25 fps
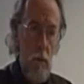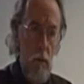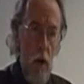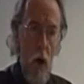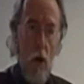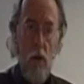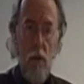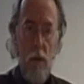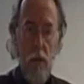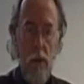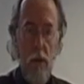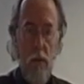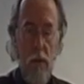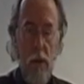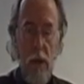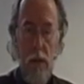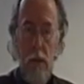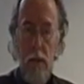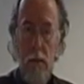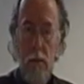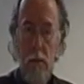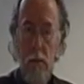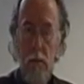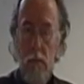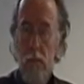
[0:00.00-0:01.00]

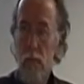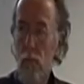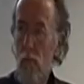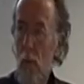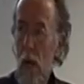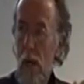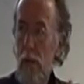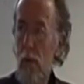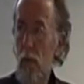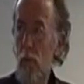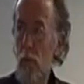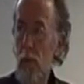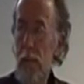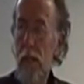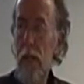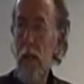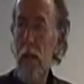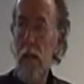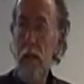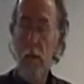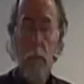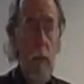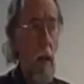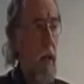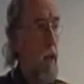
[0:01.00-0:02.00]
Doctoring, why don't we
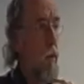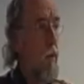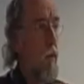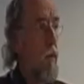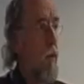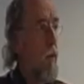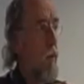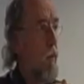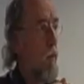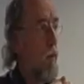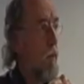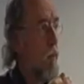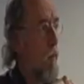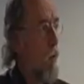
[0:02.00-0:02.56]
get the best,